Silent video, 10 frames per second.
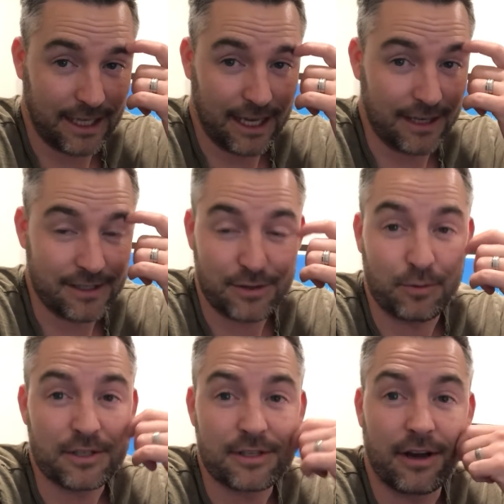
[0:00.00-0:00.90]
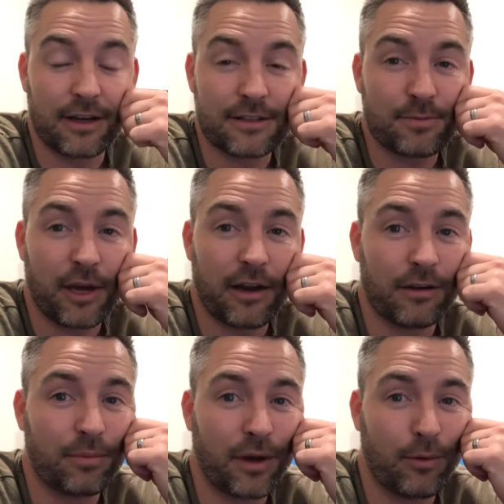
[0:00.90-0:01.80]
I just was not
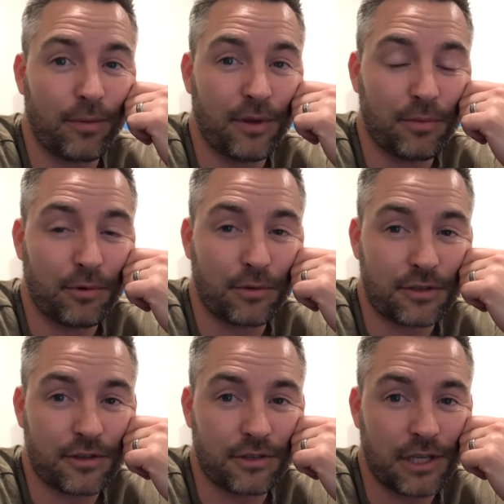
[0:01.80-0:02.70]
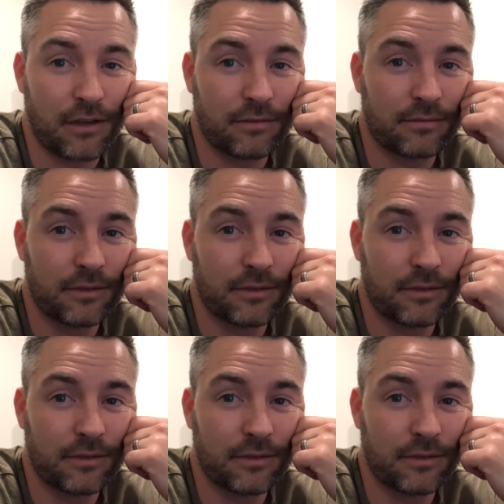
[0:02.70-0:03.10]
inspired by what people were searching.